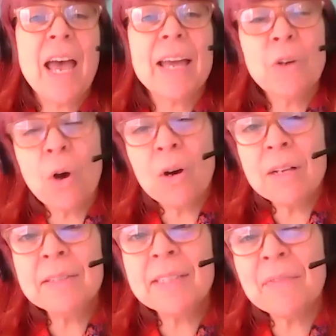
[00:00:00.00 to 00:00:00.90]
and
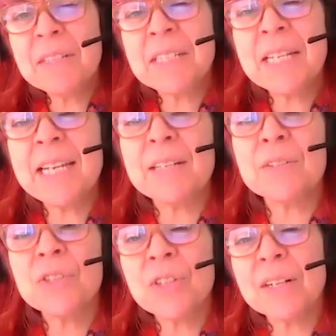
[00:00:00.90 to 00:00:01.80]
all
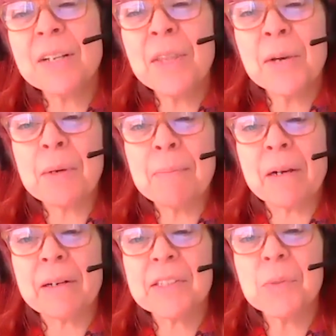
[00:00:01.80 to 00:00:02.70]
17 started their
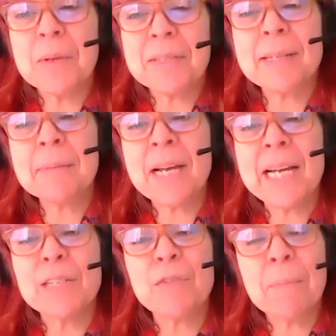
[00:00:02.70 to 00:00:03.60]
remarks with some
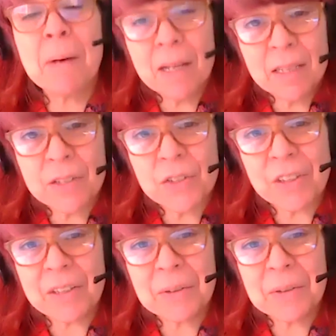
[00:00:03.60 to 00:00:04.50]
kind of
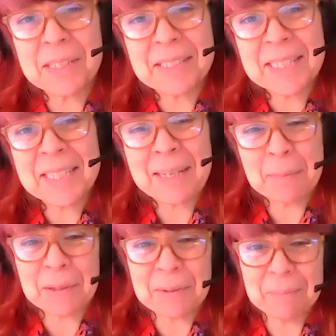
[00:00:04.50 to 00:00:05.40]
apology or
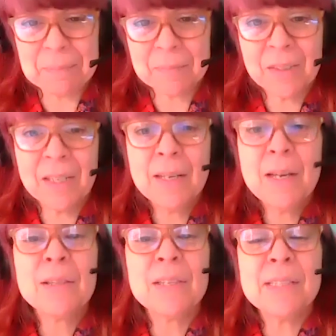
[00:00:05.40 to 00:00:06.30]
disclaimer.
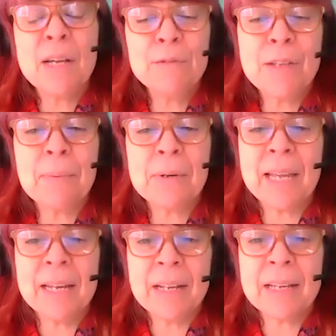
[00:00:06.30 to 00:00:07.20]
The
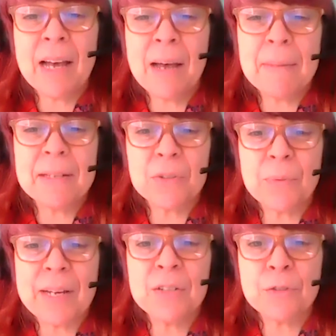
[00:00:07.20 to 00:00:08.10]
self-deprecating comments
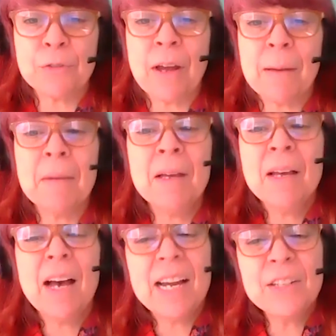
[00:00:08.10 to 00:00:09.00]
ranged from,
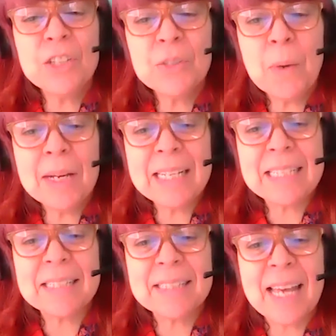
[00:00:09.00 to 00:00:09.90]
I just
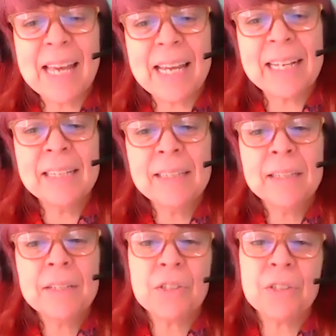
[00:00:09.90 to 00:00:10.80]
wanted to say,
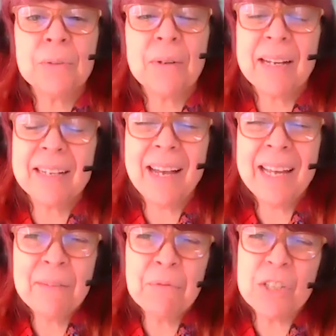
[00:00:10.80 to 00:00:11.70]
to, I
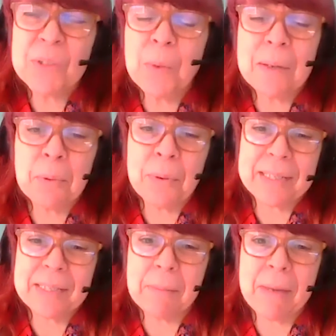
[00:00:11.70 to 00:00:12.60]
have just one
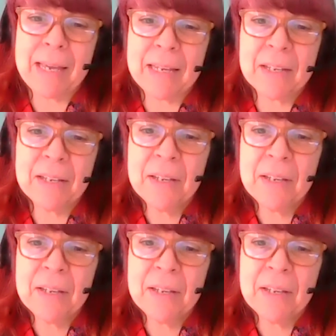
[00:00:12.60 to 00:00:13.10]
point to make,